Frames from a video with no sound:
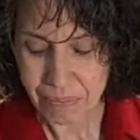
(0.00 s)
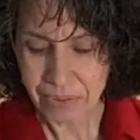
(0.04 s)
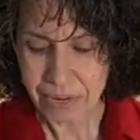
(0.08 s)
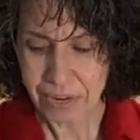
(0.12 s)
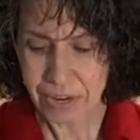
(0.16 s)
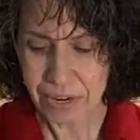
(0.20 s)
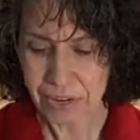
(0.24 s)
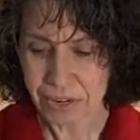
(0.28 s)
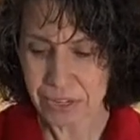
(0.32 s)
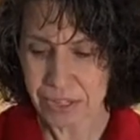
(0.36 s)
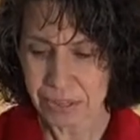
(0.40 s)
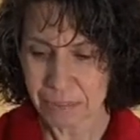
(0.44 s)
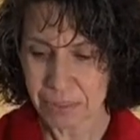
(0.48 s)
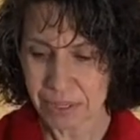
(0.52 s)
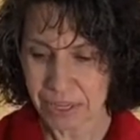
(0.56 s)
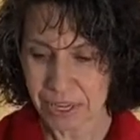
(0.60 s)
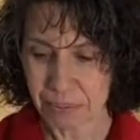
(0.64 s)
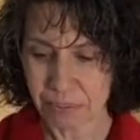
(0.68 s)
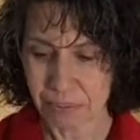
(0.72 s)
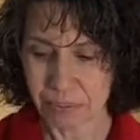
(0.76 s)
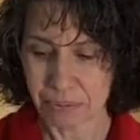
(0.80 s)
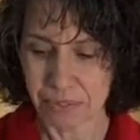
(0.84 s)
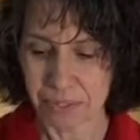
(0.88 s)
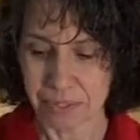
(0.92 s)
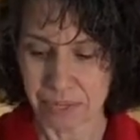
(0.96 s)
here's some
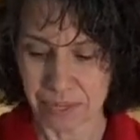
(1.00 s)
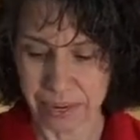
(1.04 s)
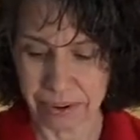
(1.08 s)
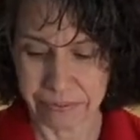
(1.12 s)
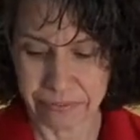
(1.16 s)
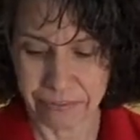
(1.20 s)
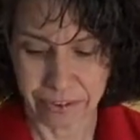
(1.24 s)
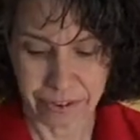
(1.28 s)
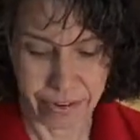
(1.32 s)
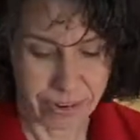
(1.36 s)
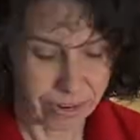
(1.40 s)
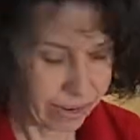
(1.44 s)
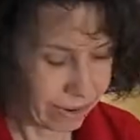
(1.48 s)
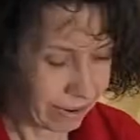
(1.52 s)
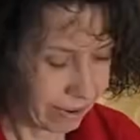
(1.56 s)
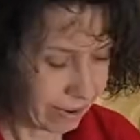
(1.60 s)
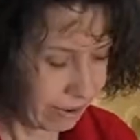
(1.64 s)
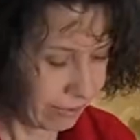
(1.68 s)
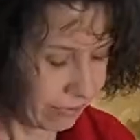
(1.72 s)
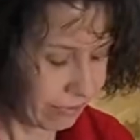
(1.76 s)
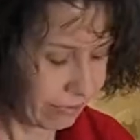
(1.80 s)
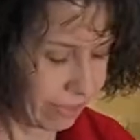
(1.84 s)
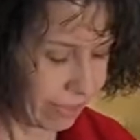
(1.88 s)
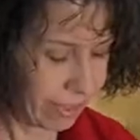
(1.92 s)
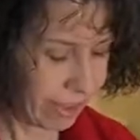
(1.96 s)
samples that I've done
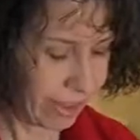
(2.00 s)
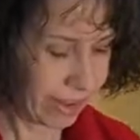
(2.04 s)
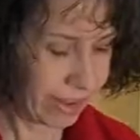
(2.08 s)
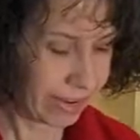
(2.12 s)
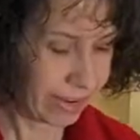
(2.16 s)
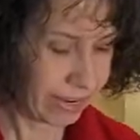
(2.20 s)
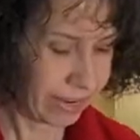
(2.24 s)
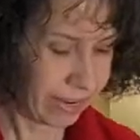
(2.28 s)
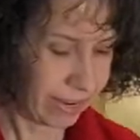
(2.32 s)
of that.